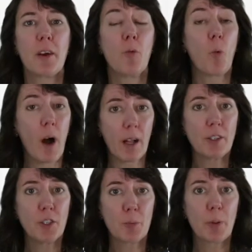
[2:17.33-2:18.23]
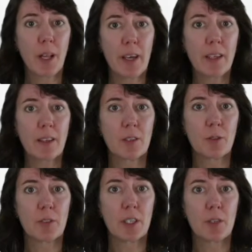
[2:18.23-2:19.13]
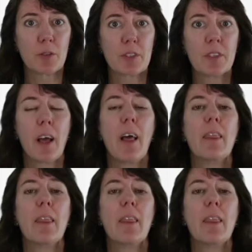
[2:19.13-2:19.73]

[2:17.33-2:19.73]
that while you're playing those notes